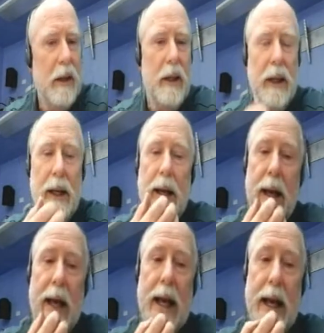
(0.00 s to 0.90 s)
I,
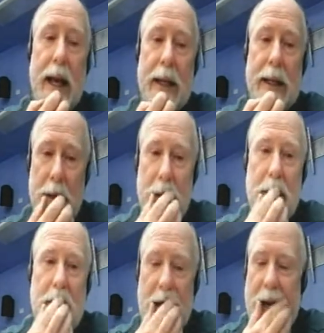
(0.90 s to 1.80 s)
I, I, I, did
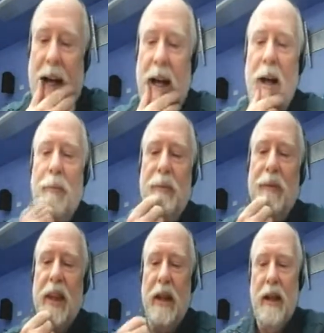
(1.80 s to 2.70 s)
see some uh, very
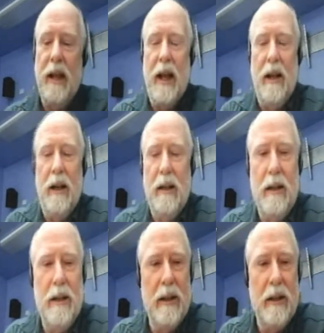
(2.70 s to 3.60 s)
nice
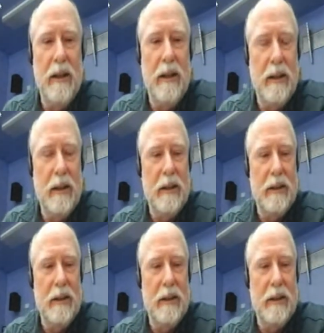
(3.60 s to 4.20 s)
photos. So, uh,